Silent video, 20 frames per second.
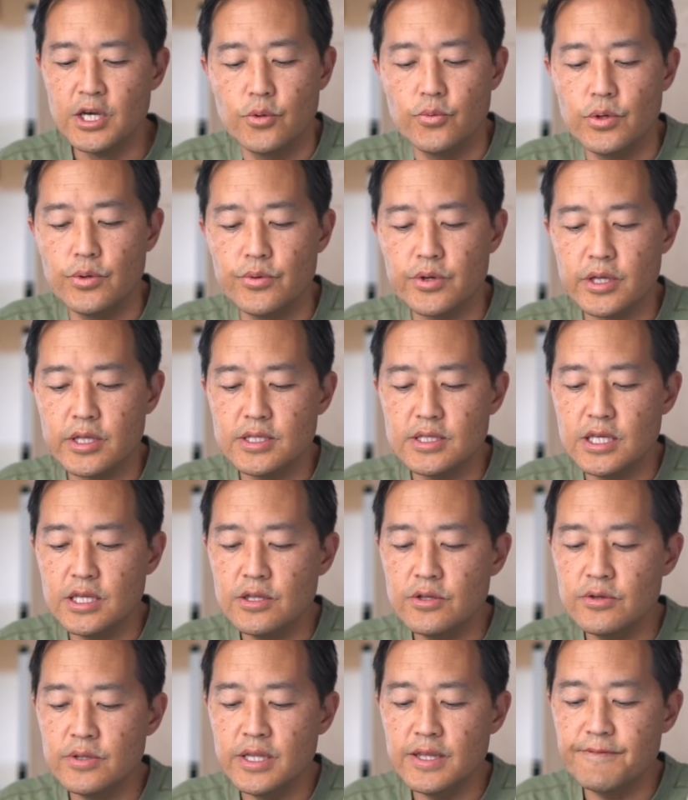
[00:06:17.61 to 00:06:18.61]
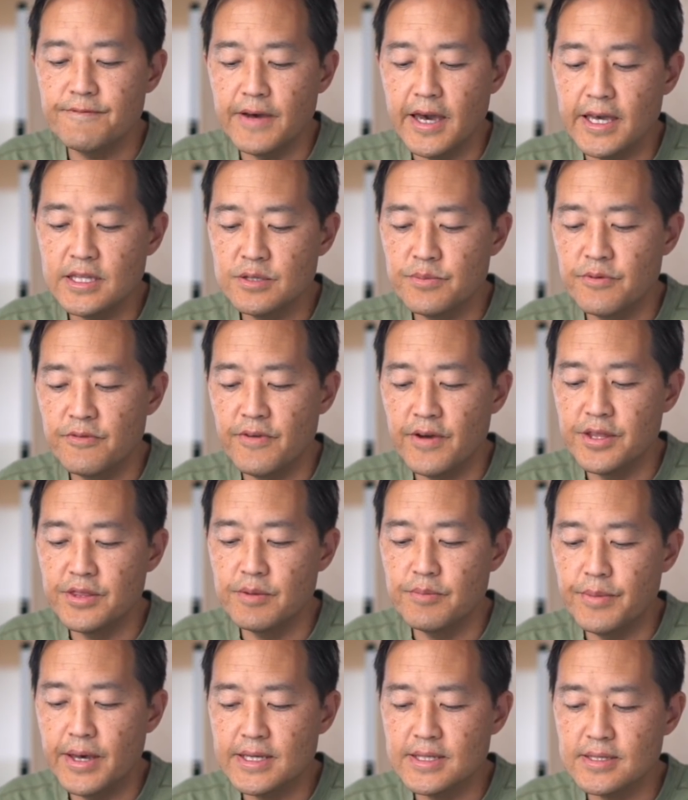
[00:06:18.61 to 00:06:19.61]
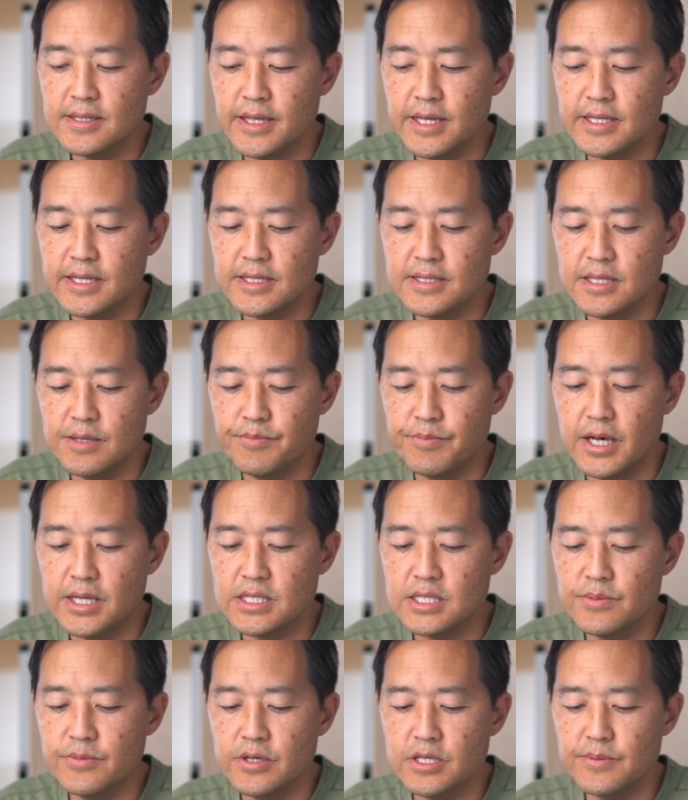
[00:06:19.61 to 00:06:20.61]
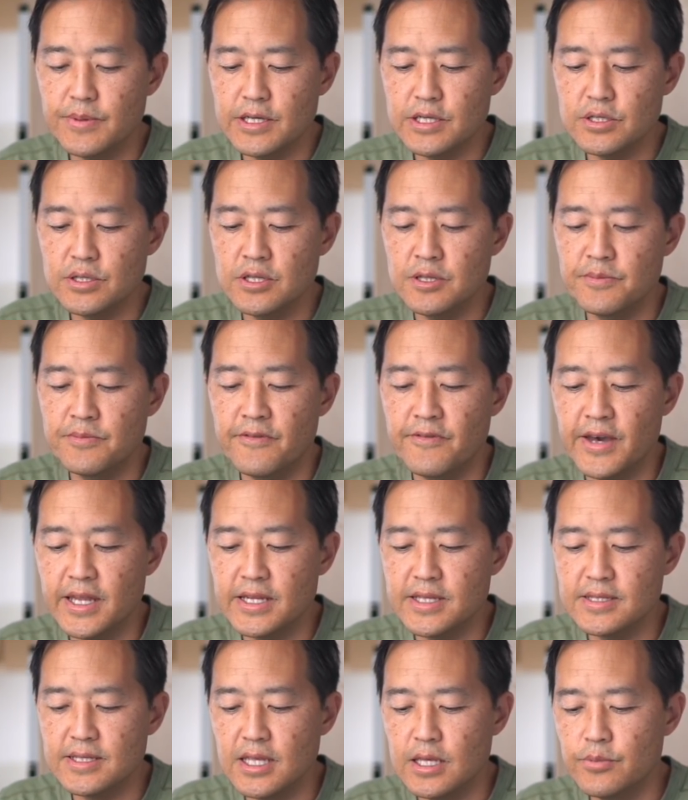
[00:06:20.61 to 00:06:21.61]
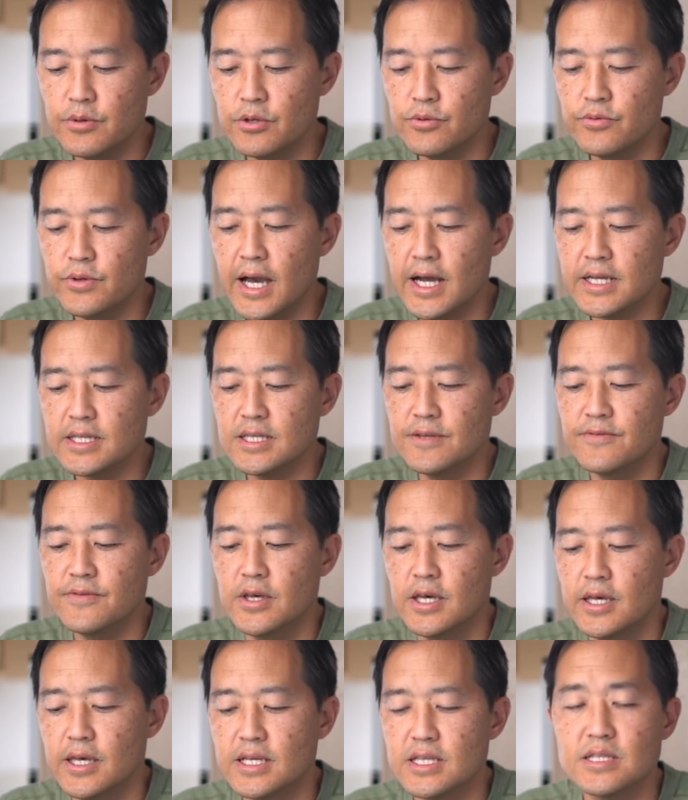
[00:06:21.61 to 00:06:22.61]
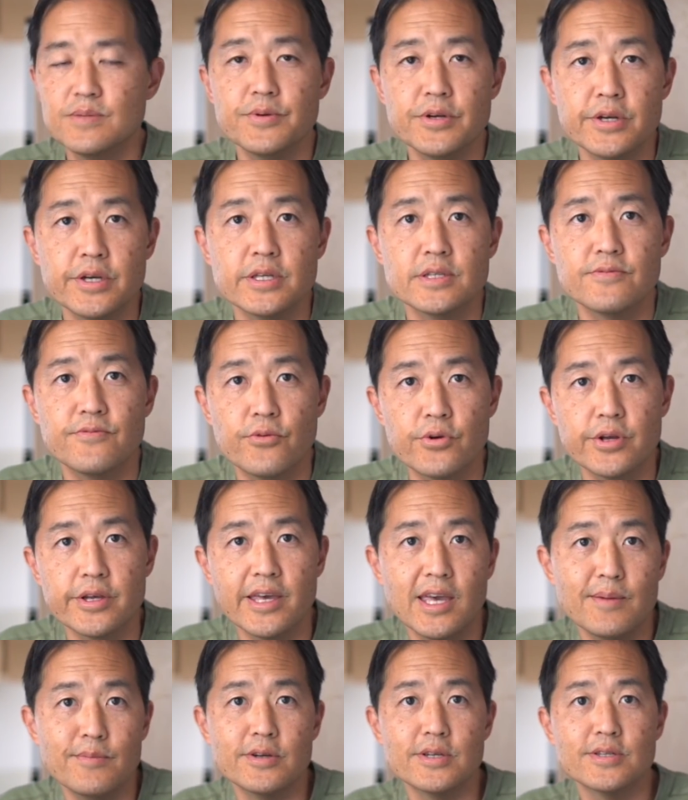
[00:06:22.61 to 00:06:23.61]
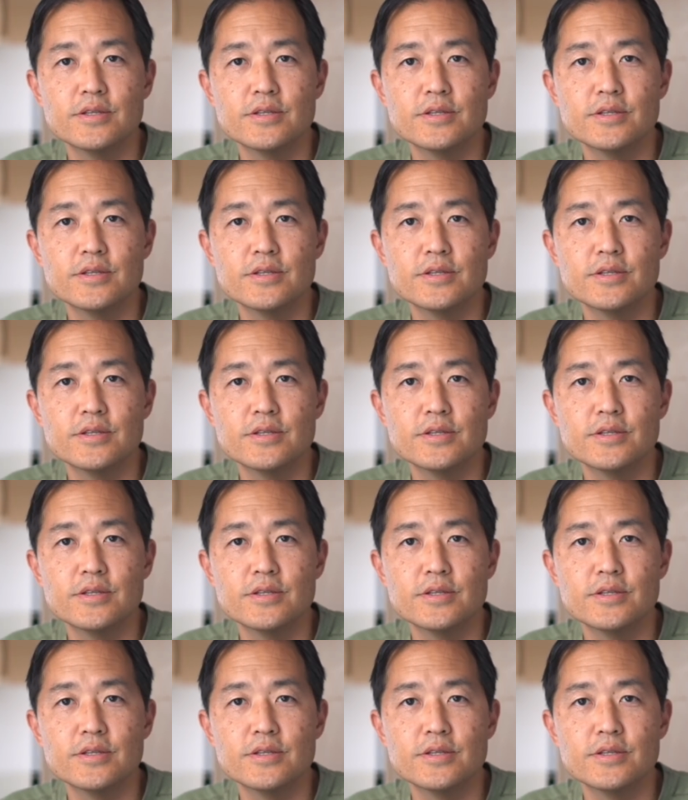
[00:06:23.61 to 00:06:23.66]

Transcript: We will continually fight to provide the best latency possible, especially to provide a stable and reactive experience for gamers.